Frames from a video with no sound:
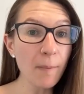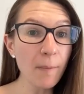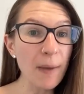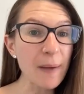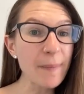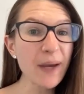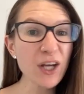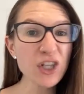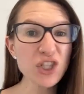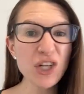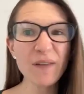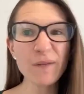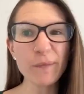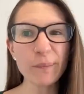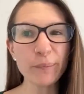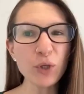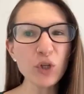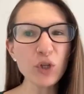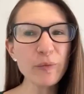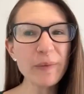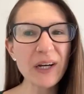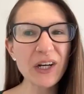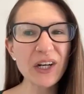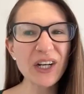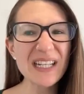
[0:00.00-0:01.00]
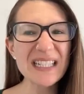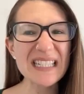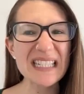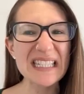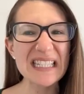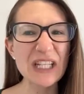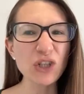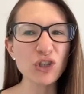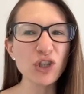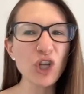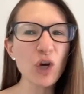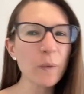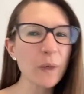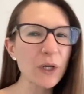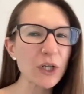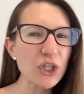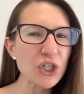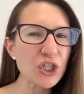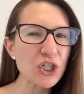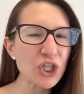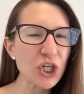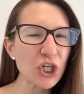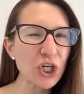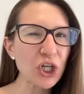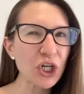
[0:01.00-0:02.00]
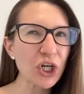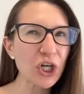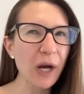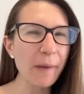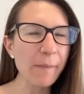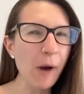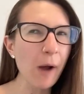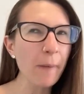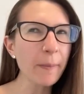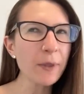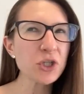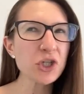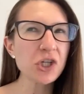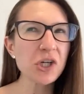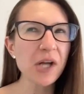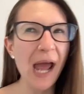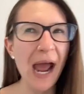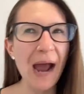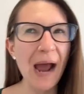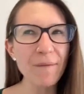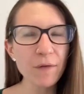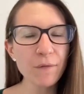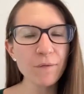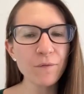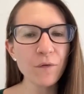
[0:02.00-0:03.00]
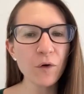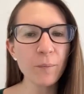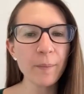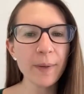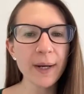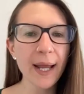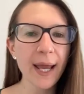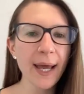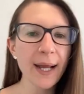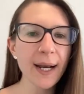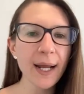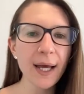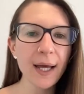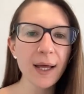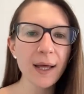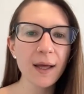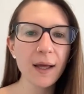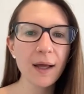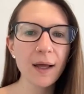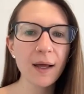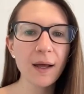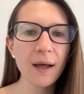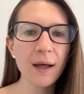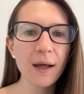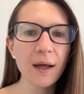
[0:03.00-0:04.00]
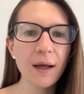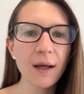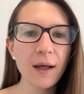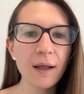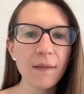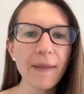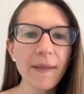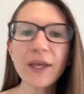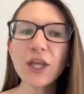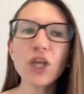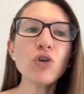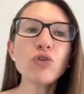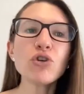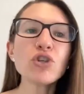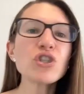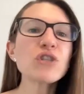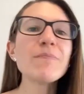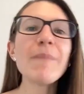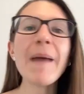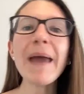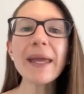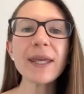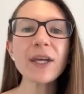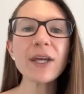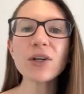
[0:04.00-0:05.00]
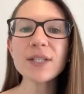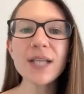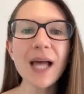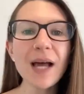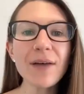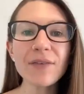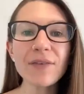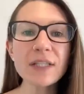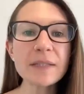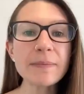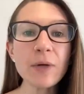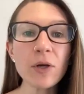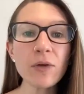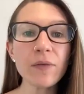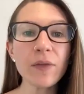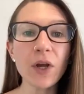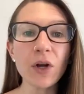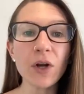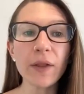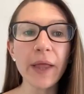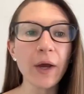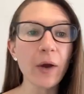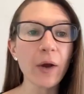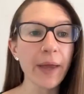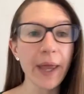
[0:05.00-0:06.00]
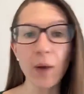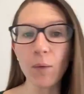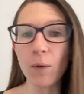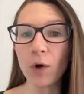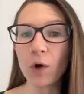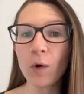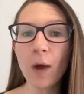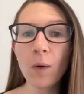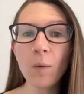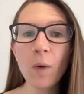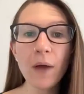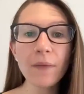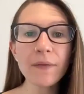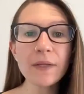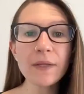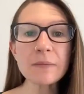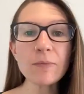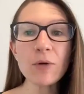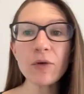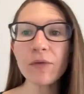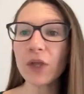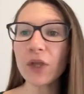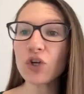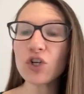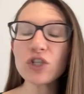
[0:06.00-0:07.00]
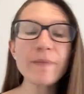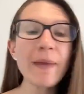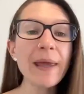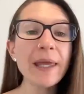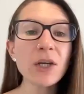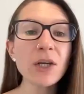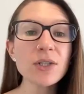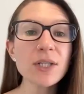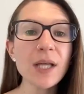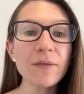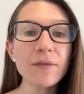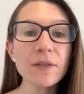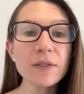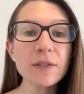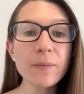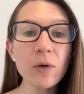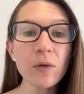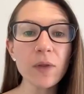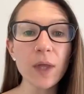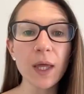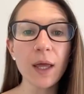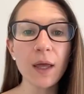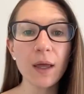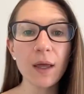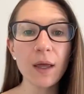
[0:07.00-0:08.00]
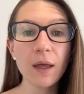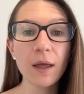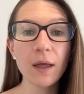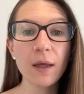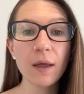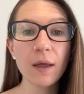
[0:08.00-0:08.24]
Maybe I should have blueberries because they're lower in sugar. I probably shouldn't have the full banana. Like, you just make yourself a smoothie. You're like, okay, what do I want in this smoothie? You just make yourself a smoothie.